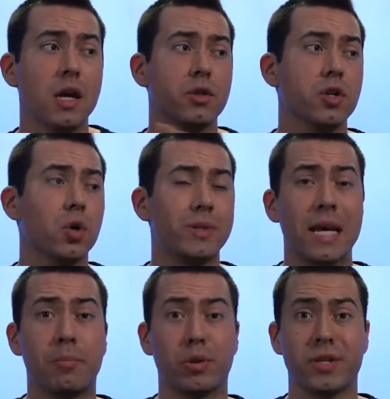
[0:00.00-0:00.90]
so
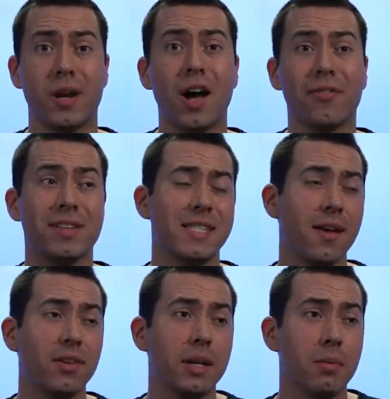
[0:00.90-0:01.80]
10% off is
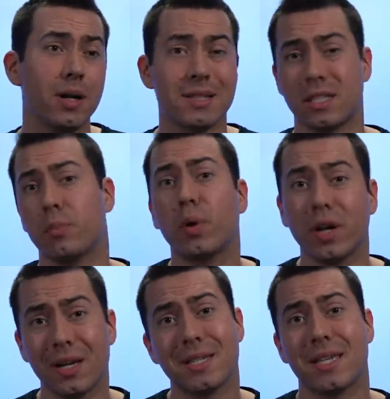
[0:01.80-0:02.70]
$70. That's a pretty
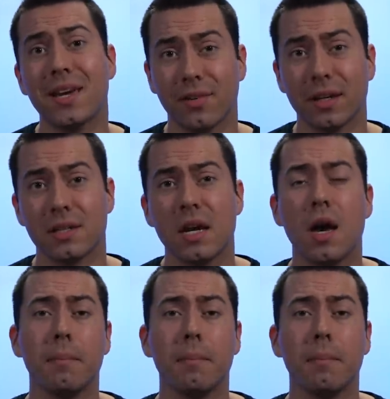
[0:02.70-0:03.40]
good savings.